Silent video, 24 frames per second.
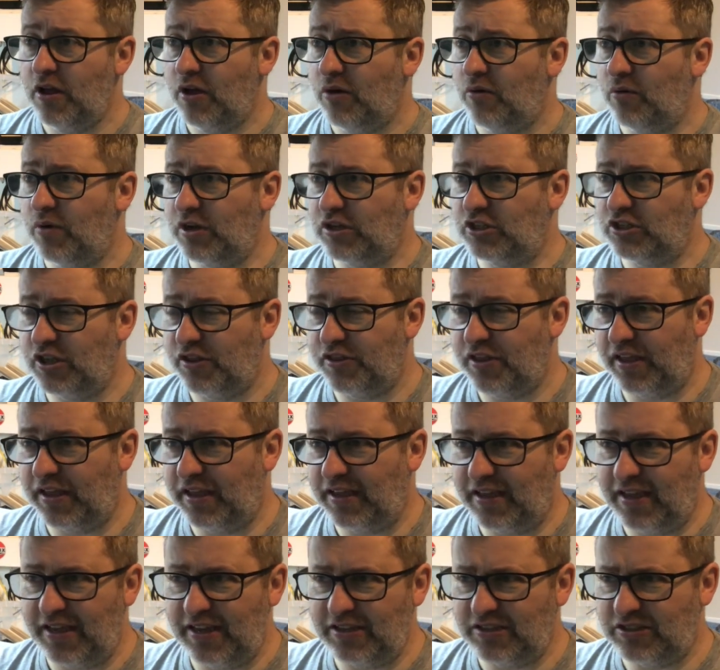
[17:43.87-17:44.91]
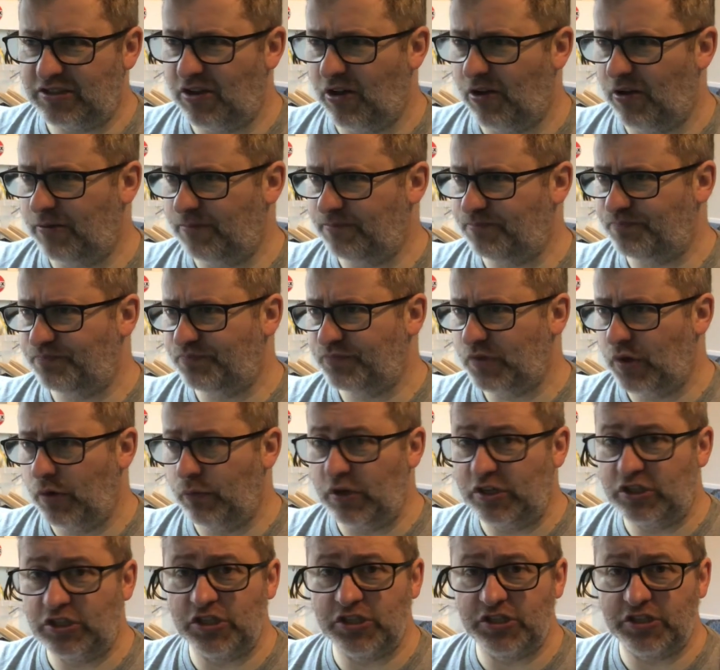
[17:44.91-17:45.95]
which I think is got,
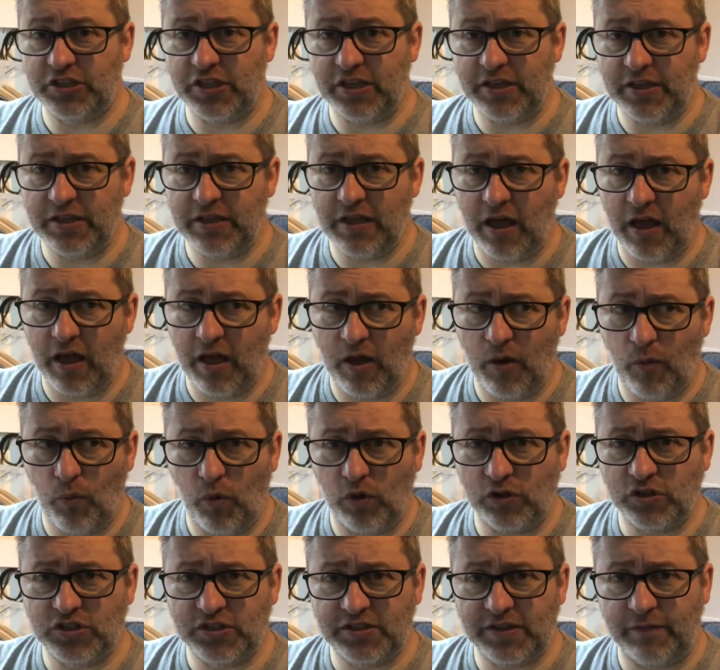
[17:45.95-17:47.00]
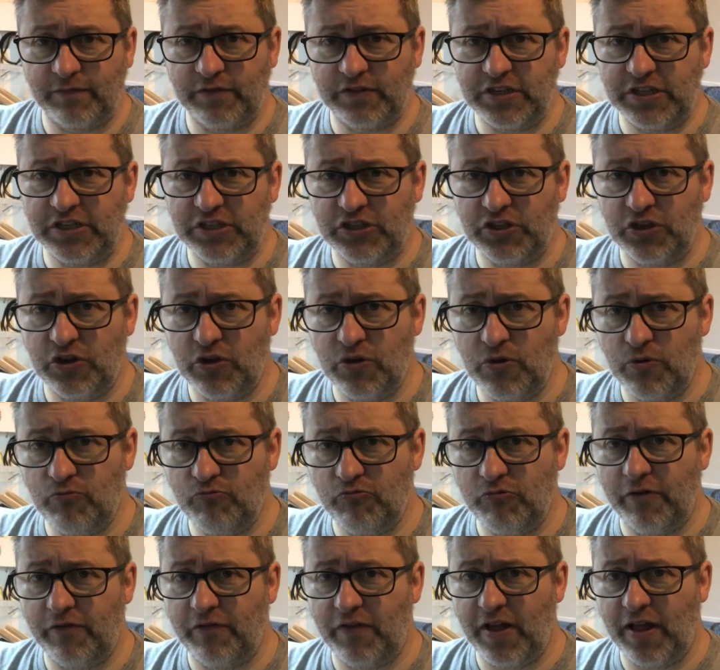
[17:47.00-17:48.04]
which is the 172
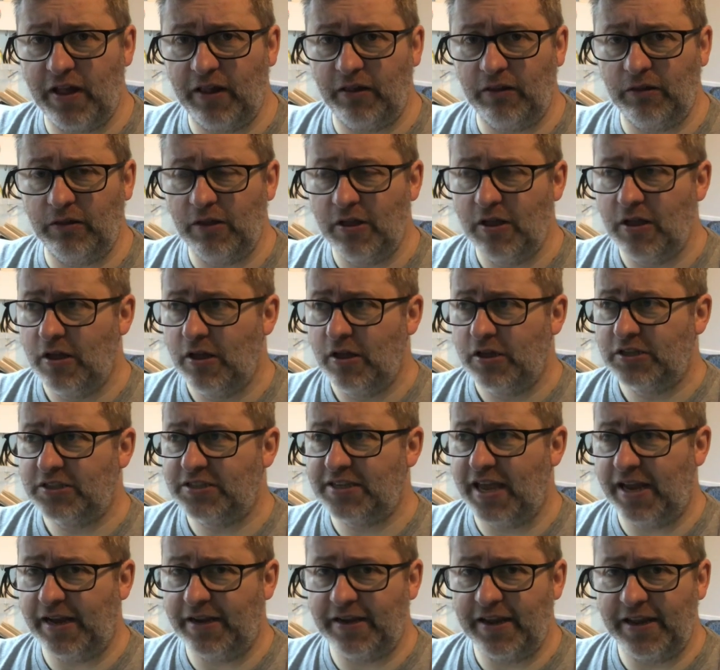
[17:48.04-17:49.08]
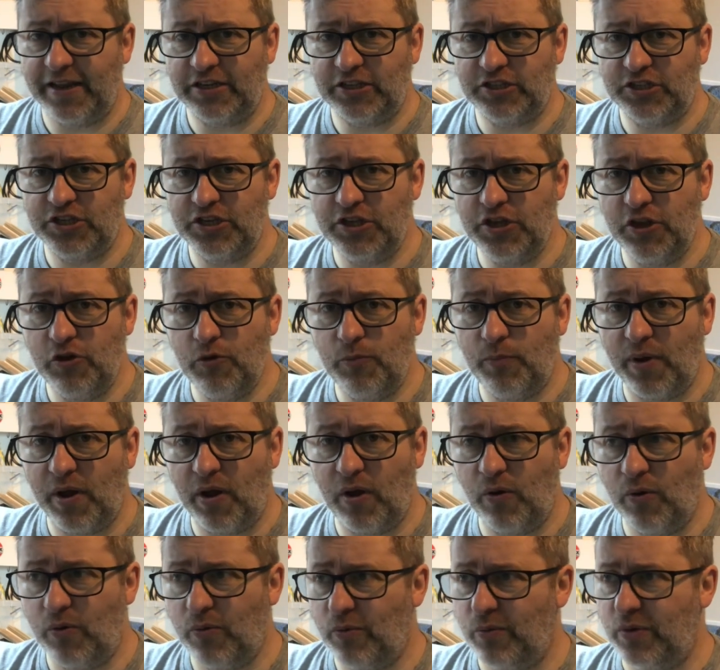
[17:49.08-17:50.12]
Revell Technics
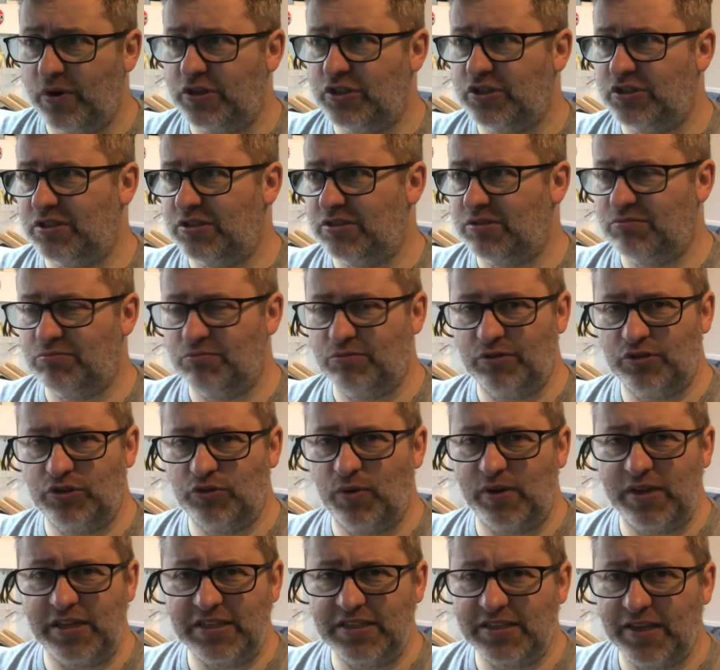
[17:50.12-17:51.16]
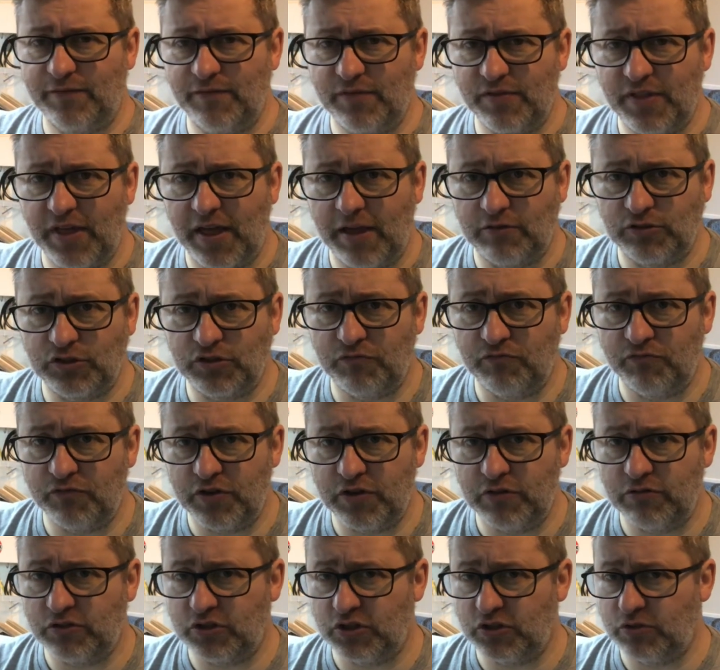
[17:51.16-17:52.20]
U-boat, which is 27,000
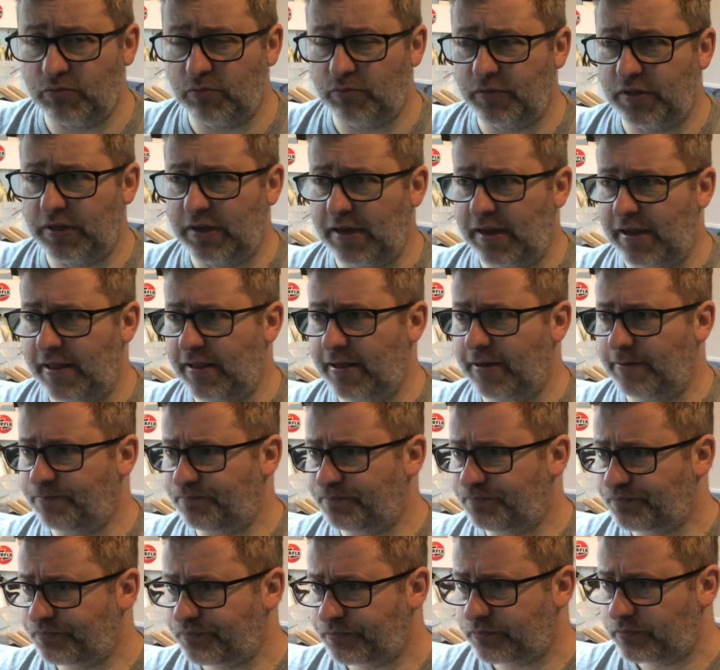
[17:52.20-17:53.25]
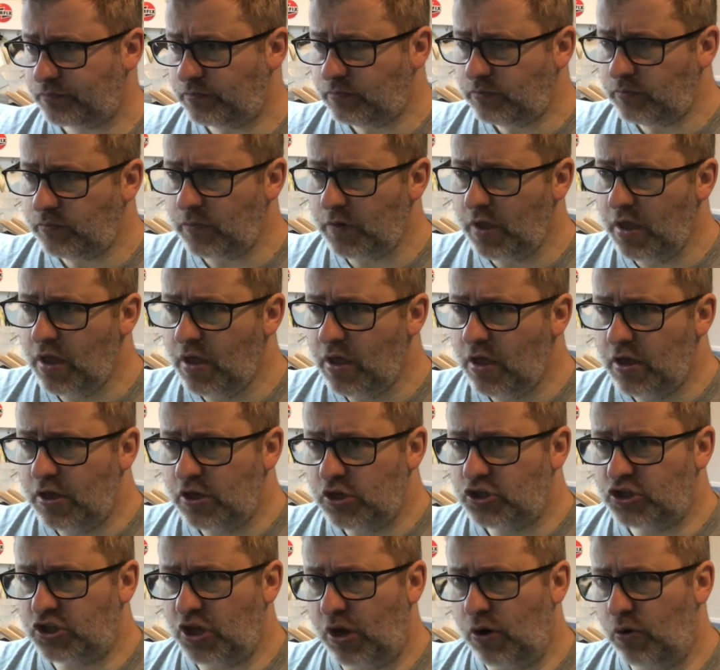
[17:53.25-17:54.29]
views or something like that.
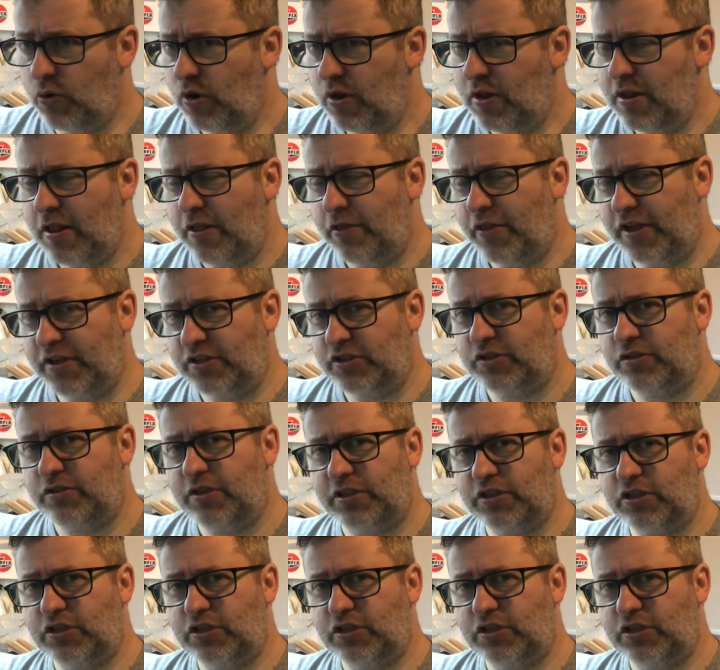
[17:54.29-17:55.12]
So there's